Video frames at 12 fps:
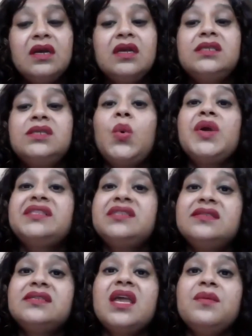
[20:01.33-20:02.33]
So it
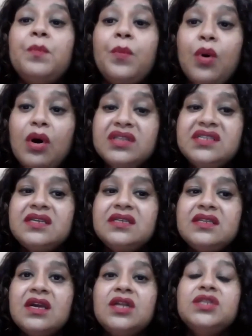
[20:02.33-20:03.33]
is
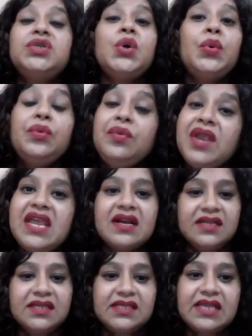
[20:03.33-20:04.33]
important to
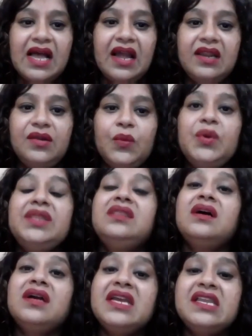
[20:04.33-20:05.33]
reconcile with
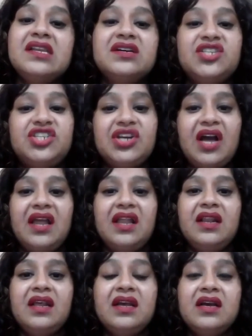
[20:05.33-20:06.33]
the inner child.
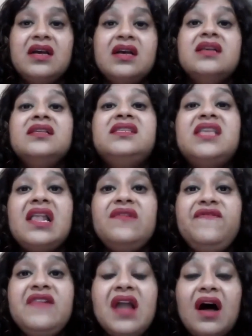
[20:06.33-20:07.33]

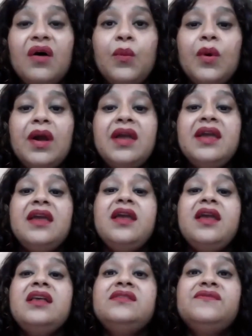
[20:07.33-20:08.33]
Self love
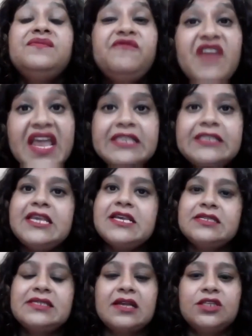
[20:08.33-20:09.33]
is facing
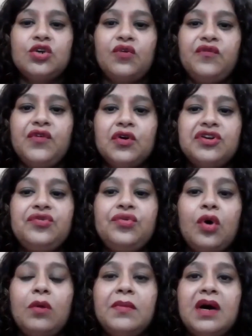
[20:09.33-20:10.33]
such of your
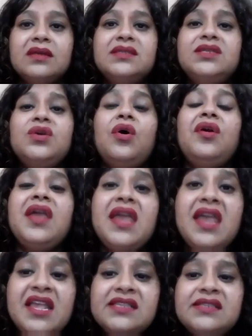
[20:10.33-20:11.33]
traumas, your
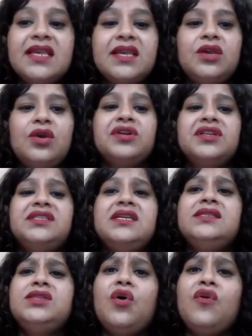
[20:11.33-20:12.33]

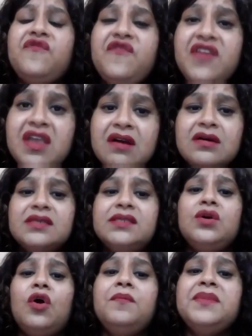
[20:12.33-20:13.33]
insecurities, your fears,
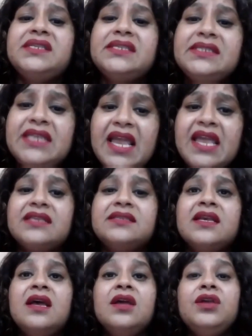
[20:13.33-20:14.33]
your mistakes,
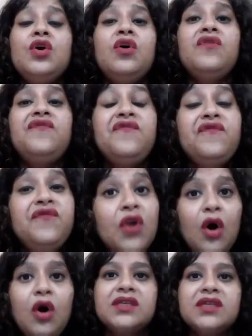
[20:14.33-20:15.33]
your
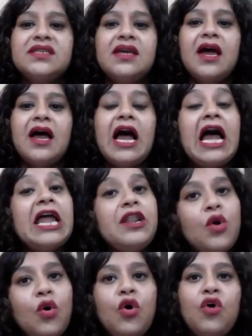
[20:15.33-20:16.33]
flaws, and
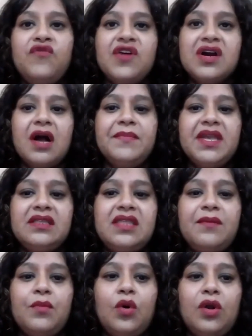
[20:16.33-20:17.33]
overcoming
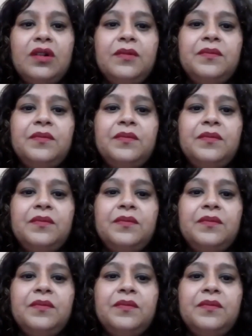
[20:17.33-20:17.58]
them all.